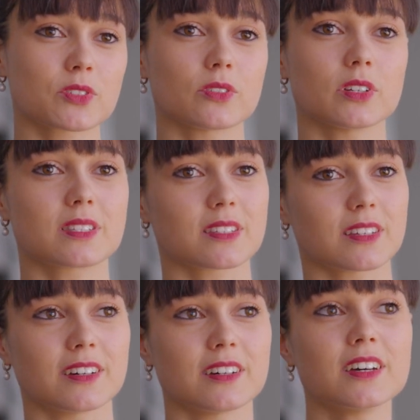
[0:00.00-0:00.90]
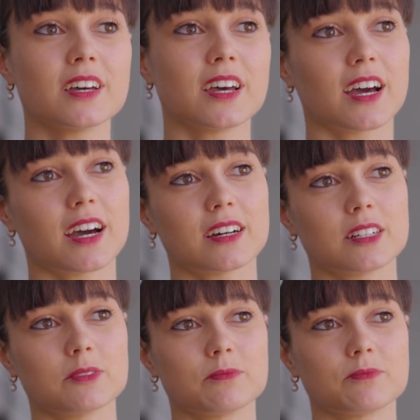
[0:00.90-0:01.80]
so it's a
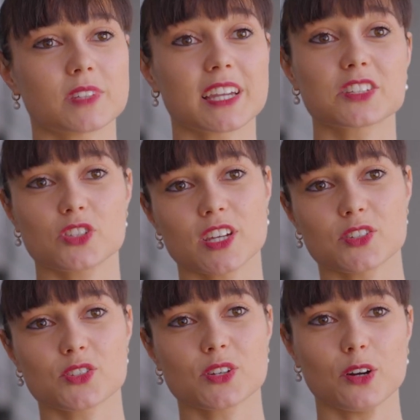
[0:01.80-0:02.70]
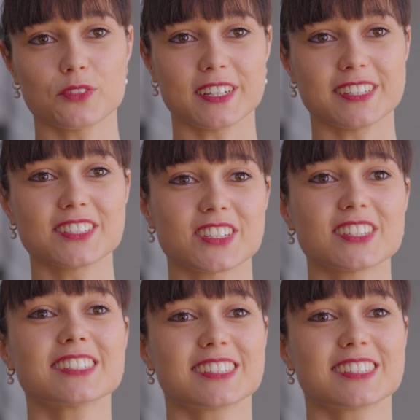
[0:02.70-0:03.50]
exchange of energy.